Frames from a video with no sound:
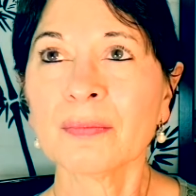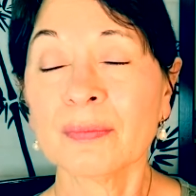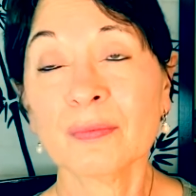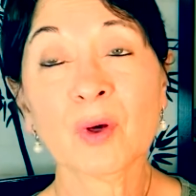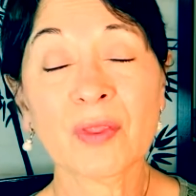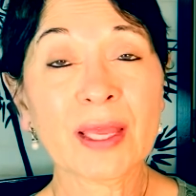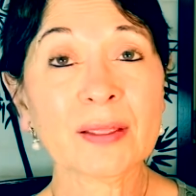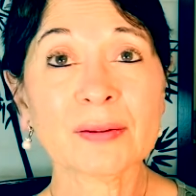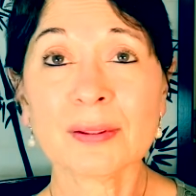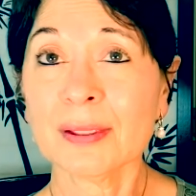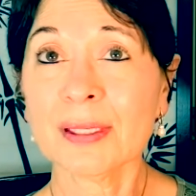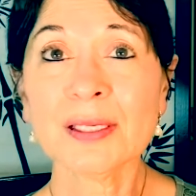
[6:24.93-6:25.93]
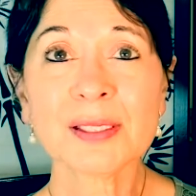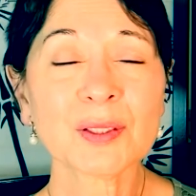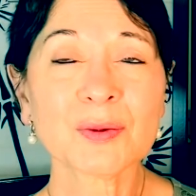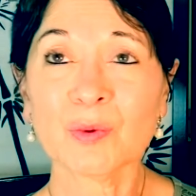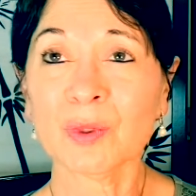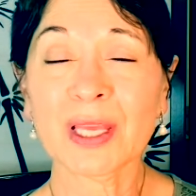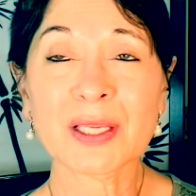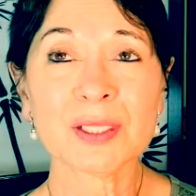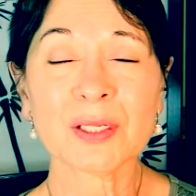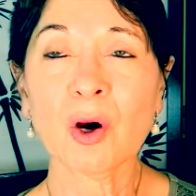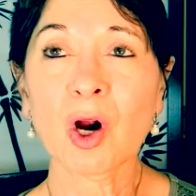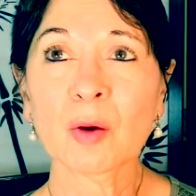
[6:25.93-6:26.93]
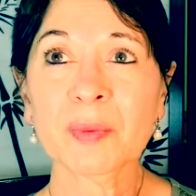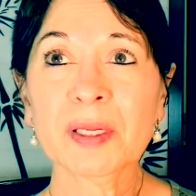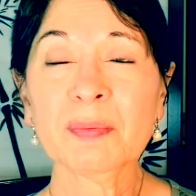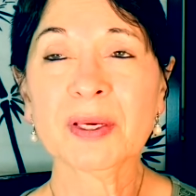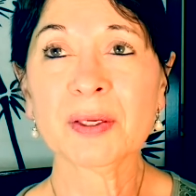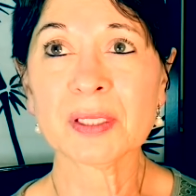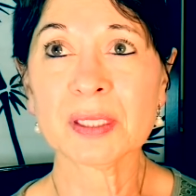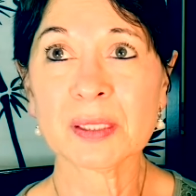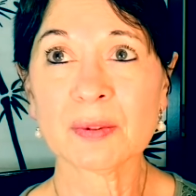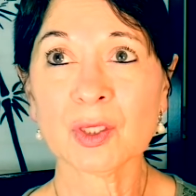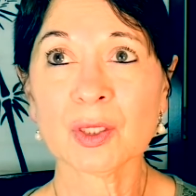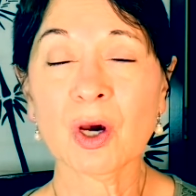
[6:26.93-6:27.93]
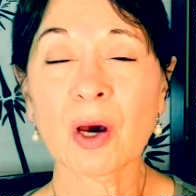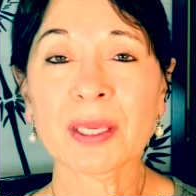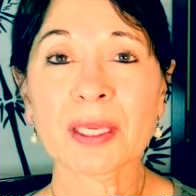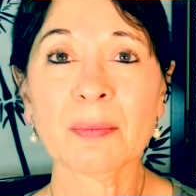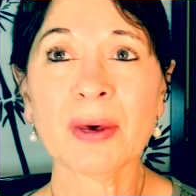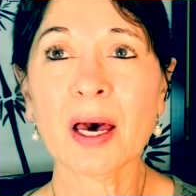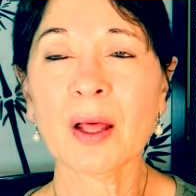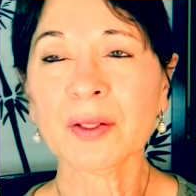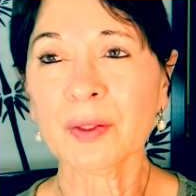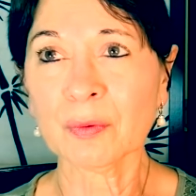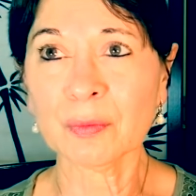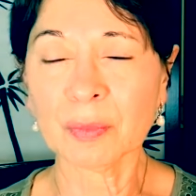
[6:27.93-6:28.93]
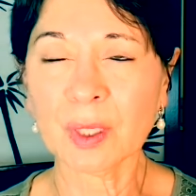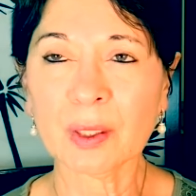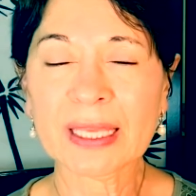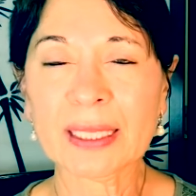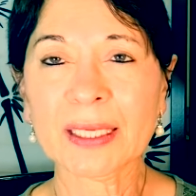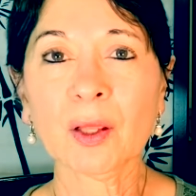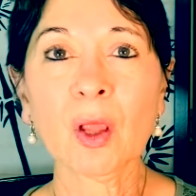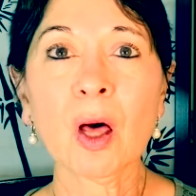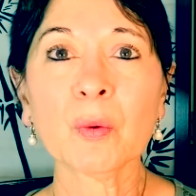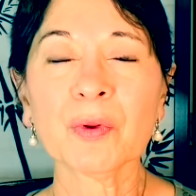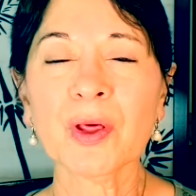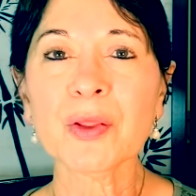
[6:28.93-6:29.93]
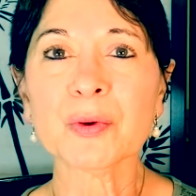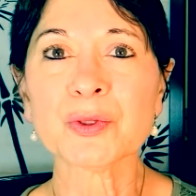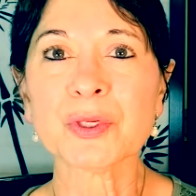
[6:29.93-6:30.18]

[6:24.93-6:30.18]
well, that is relates to harmony because it's talking about, you know, getting along with others.